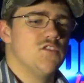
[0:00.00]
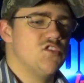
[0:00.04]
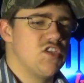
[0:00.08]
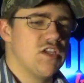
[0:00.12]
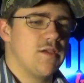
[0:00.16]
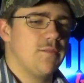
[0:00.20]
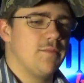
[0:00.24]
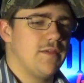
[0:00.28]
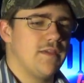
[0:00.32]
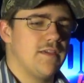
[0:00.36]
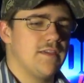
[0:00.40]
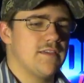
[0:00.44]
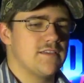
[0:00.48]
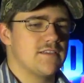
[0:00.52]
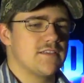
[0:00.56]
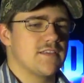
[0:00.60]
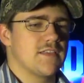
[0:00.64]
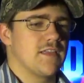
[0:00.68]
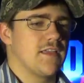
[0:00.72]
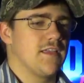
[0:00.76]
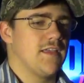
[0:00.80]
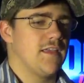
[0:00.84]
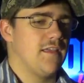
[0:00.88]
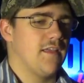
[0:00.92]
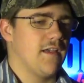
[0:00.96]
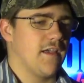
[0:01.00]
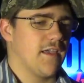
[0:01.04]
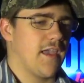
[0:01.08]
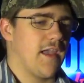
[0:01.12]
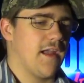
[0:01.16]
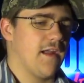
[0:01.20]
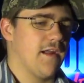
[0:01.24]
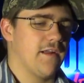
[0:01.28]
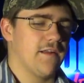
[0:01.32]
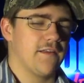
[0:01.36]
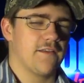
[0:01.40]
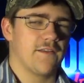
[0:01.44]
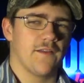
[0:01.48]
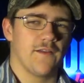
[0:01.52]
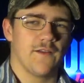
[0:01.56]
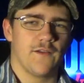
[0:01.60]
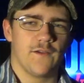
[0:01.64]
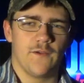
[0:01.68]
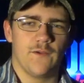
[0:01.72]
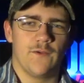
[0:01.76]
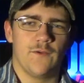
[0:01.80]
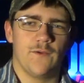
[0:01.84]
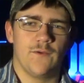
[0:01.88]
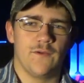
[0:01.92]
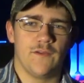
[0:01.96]
Jimmy is a character
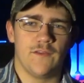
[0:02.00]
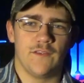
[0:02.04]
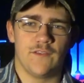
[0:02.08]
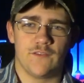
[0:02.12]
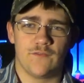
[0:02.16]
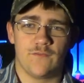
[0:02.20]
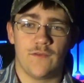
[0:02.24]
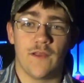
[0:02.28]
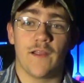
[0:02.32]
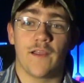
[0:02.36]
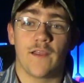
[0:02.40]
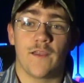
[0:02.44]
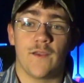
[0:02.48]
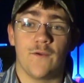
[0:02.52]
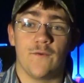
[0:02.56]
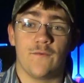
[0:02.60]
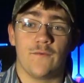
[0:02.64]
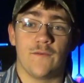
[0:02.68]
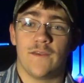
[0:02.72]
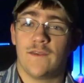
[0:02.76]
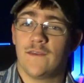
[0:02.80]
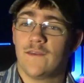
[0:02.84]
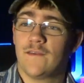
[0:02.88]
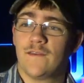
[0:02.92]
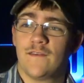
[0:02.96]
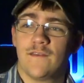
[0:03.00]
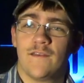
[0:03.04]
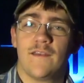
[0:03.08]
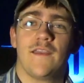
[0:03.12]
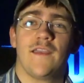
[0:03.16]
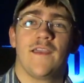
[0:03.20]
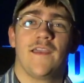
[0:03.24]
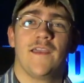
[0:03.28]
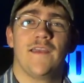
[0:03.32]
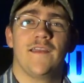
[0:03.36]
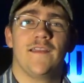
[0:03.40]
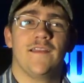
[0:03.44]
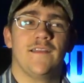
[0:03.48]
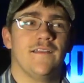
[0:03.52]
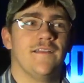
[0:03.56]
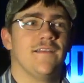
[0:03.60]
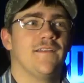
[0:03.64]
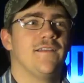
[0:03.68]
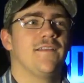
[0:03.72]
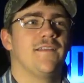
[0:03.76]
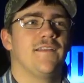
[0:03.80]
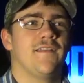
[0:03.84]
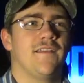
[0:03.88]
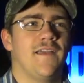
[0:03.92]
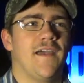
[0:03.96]
who is very goofy, and
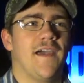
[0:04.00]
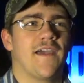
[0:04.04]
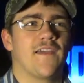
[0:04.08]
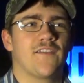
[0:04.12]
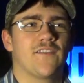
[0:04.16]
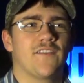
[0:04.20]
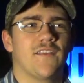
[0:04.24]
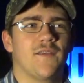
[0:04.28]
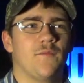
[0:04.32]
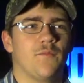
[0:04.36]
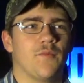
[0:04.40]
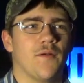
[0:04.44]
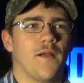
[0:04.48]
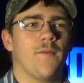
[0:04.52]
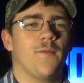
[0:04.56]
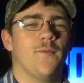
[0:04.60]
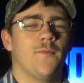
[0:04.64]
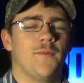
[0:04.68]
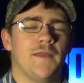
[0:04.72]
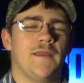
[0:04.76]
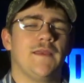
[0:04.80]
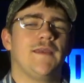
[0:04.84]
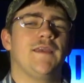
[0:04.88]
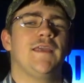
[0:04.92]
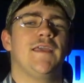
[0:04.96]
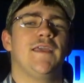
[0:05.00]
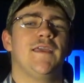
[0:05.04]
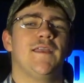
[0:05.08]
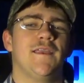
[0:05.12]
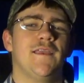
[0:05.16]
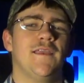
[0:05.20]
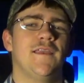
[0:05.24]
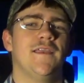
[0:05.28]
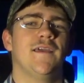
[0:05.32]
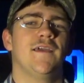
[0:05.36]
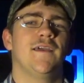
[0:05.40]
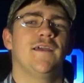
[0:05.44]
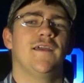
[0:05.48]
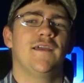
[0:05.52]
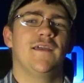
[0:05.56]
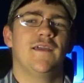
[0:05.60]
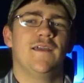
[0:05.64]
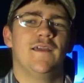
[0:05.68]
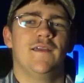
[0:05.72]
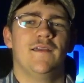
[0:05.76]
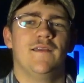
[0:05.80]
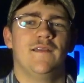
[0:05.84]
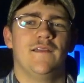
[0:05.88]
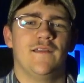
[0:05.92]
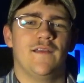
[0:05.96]
actually probably needed
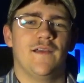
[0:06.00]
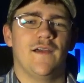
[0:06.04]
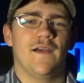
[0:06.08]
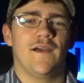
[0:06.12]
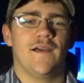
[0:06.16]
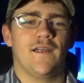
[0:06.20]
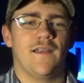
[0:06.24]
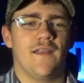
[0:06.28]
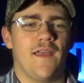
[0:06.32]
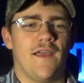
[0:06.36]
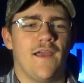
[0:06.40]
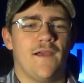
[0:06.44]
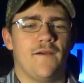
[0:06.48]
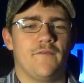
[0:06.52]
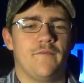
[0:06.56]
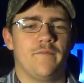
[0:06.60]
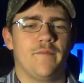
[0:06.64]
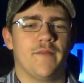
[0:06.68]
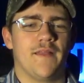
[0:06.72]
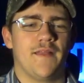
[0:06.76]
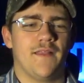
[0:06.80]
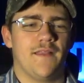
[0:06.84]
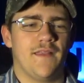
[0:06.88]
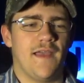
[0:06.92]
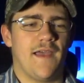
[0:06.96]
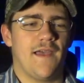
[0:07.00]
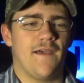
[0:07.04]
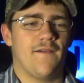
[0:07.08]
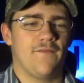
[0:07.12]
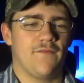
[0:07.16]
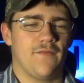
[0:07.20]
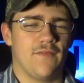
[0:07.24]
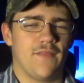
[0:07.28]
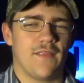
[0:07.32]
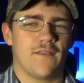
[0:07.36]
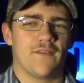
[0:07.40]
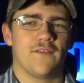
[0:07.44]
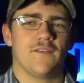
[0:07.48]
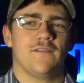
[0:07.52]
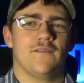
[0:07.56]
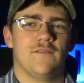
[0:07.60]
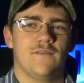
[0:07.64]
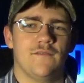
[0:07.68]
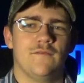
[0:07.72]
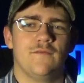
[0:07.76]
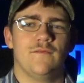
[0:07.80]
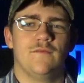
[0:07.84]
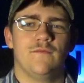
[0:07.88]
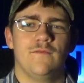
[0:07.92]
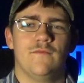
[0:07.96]
to have the
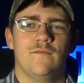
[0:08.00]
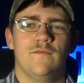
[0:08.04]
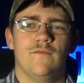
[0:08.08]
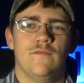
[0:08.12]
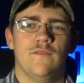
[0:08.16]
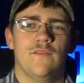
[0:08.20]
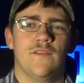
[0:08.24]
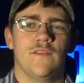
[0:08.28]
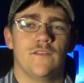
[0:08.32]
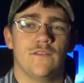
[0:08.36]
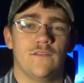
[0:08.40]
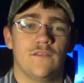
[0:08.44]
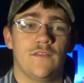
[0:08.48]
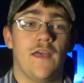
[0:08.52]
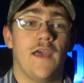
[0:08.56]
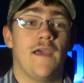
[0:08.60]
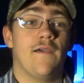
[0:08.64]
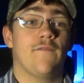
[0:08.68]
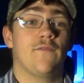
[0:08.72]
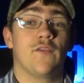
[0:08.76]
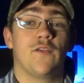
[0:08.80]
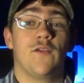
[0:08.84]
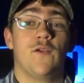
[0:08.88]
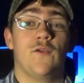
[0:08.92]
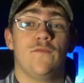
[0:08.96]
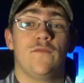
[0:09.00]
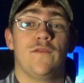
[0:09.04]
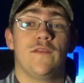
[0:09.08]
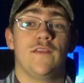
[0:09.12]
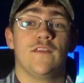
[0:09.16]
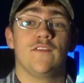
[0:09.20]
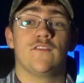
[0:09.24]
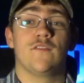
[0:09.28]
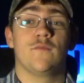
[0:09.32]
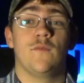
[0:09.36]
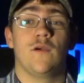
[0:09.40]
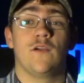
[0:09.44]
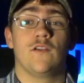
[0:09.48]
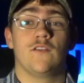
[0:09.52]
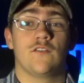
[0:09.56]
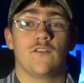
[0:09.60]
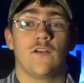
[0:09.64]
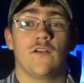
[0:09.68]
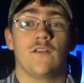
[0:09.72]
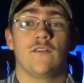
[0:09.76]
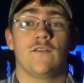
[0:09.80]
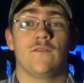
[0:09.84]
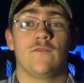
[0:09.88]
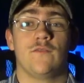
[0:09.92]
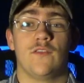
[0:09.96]
goofiness amongst
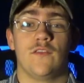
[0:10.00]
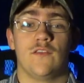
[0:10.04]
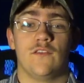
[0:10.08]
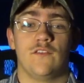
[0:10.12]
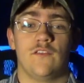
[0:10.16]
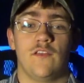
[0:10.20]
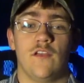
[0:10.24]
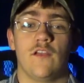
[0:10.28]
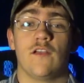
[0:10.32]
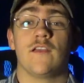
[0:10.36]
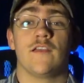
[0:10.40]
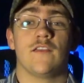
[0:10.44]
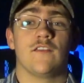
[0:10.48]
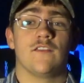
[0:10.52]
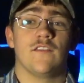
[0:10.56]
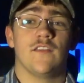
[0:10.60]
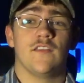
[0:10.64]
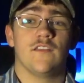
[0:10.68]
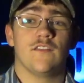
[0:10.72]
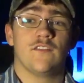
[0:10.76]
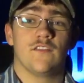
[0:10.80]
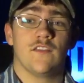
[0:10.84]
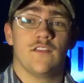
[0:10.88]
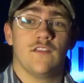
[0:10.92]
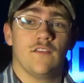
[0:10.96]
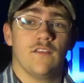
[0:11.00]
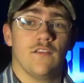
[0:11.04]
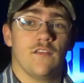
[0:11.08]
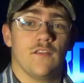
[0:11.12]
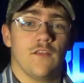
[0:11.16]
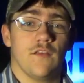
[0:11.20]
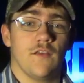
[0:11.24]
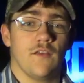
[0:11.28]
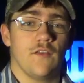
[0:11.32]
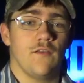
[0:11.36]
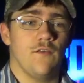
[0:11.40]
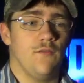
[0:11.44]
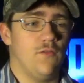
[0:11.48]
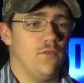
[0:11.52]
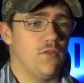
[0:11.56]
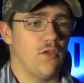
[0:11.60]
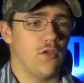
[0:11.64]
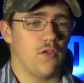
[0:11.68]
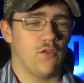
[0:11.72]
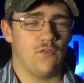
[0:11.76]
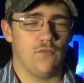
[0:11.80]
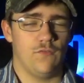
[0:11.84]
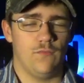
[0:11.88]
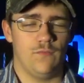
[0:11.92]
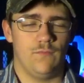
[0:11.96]
all of the seriousness and
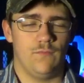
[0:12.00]
the